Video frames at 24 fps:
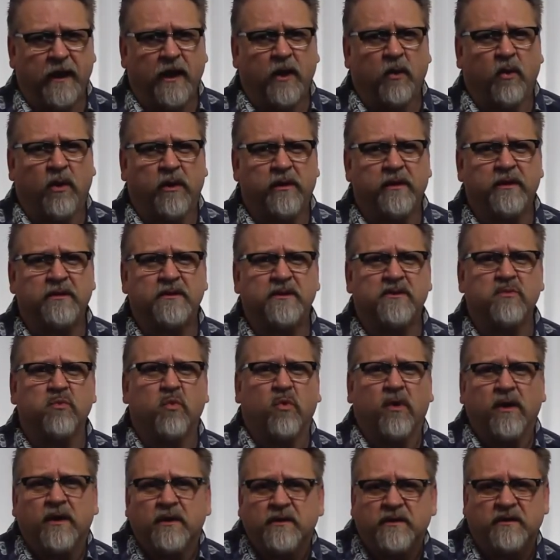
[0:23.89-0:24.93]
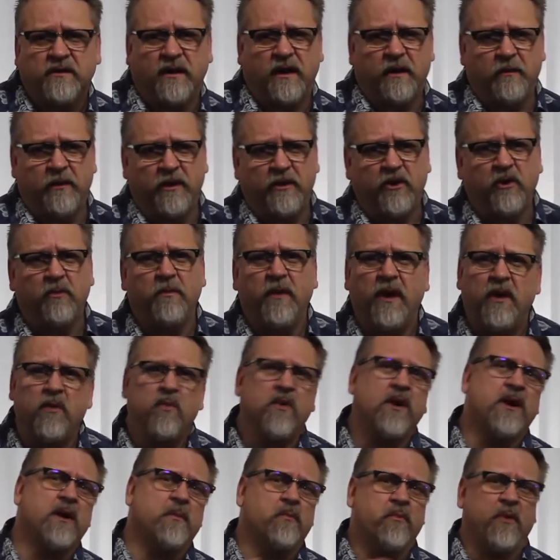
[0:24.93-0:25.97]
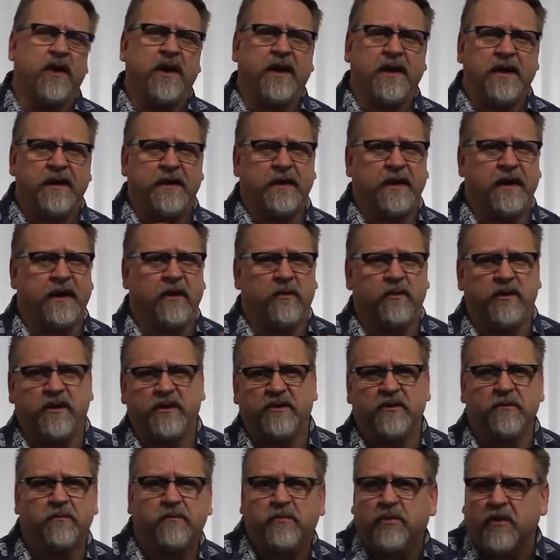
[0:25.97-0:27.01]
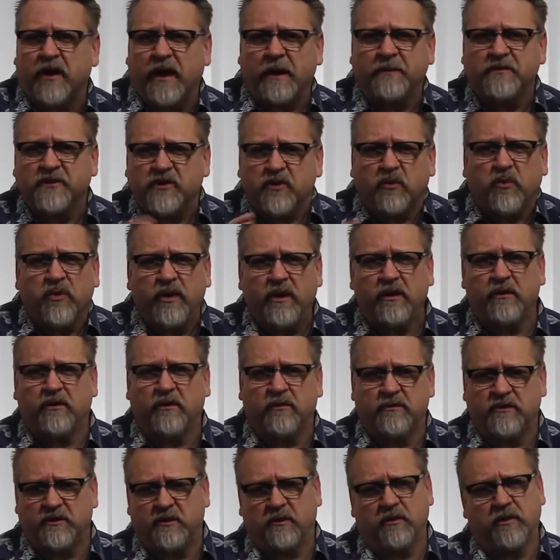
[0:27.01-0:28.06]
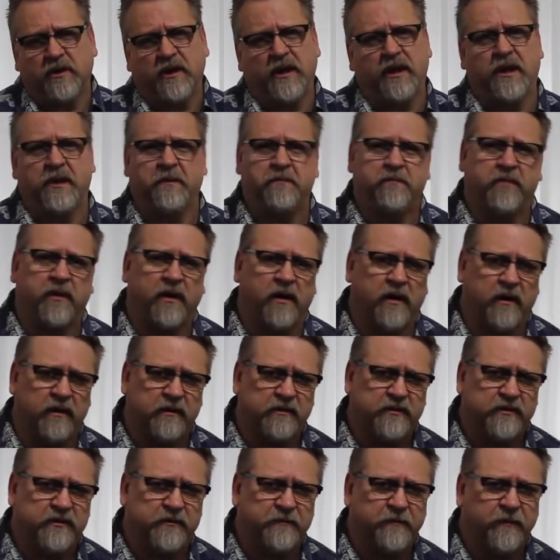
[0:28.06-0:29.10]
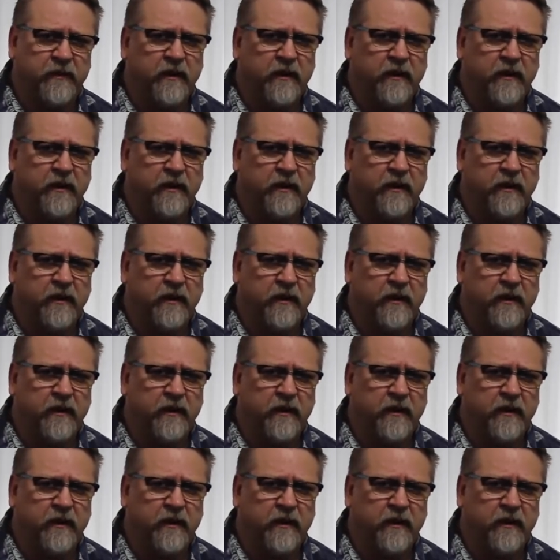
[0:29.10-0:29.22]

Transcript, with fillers: While this is one assignment, you may want to break it down into perhaps three closely related parts.